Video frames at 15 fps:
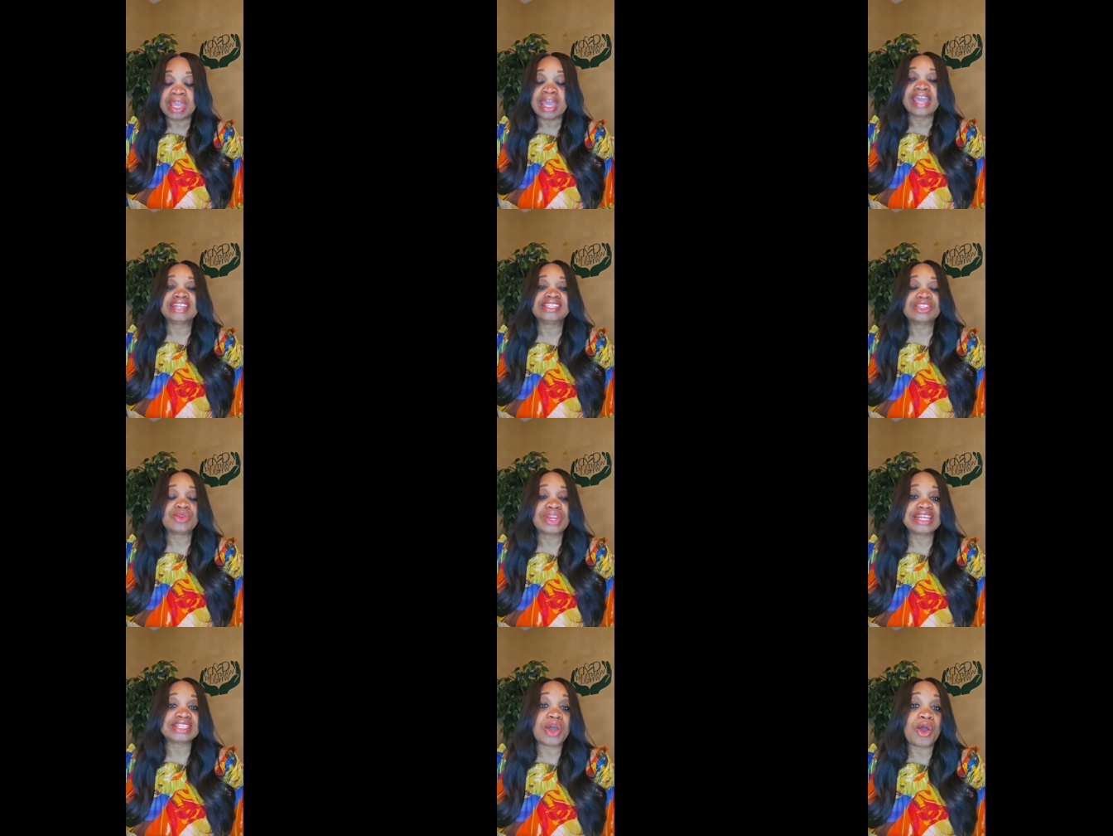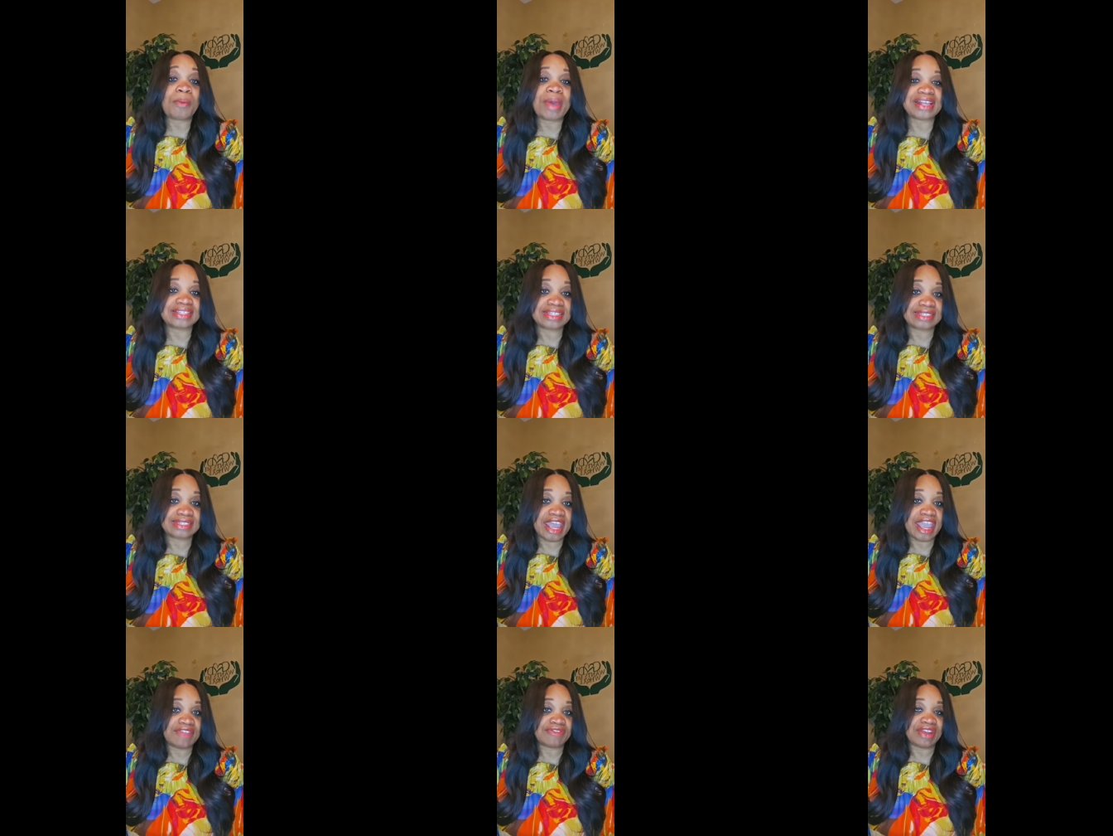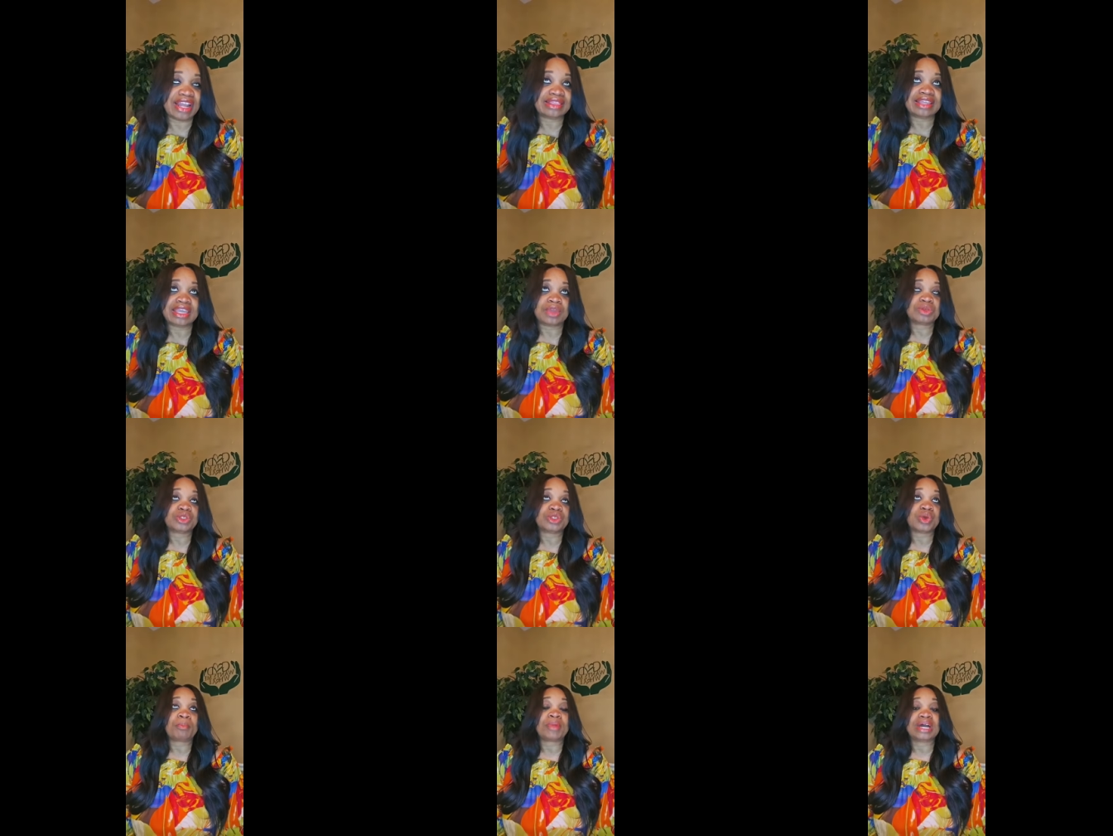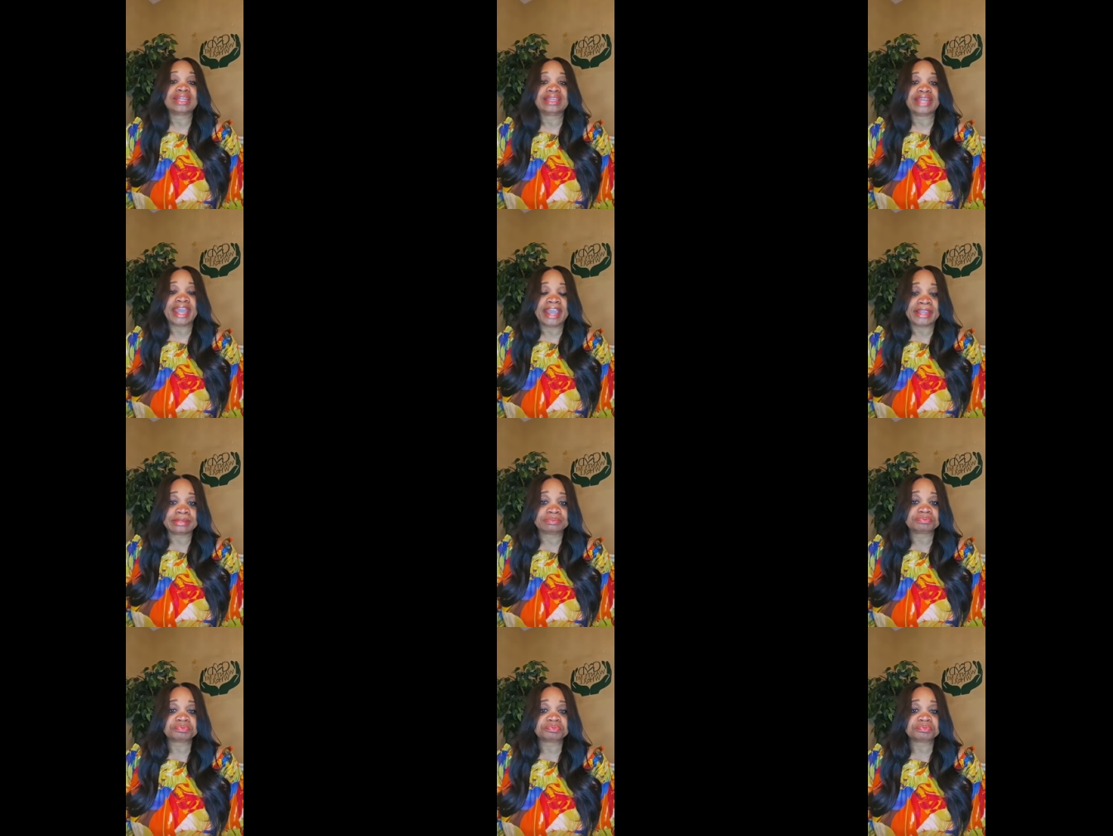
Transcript: And so let's go back to David. I think it was on Monday